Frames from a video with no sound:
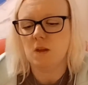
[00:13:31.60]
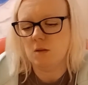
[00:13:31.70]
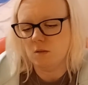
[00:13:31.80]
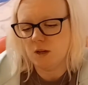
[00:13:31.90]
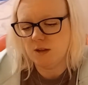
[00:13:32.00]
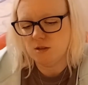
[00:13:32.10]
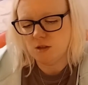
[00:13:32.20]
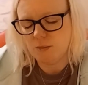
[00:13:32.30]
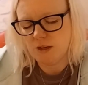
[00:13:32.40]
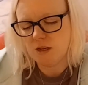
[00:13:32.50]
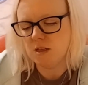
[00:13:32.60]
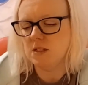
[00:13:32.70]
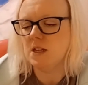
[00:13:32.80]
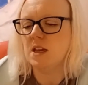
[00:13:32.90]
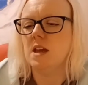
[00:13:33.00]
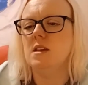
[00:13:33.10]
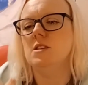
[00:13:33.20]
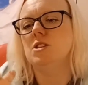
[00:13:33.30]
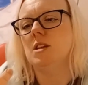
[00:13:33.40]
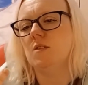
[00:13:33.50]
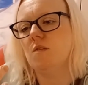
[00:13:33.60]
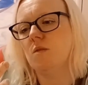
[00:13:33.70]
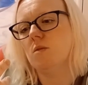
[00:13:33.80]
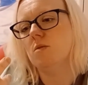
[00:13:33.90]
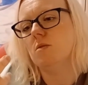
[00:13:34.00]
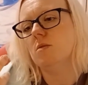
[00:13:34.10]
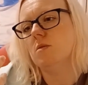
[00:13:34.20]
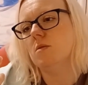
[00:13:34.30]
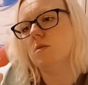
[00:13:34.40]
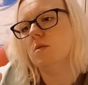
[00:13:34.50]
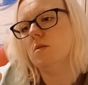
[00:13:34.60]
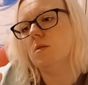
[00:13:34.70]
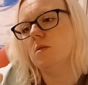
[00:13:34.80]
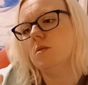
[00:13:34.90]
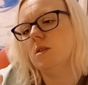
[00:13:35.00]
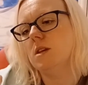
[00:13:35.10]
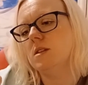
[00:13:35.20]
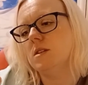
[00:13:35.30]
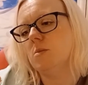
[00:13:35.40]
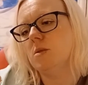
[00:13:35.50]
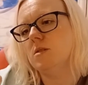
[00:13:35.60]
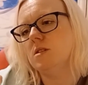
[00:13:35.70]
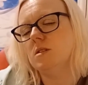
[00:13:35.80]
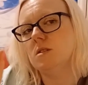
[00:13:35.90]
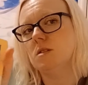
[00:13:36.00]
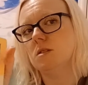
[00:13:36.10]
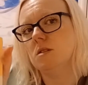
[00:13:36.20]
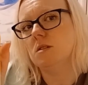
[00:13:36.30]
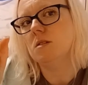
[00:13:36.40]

Okay, so the back of the deck energy for this abundance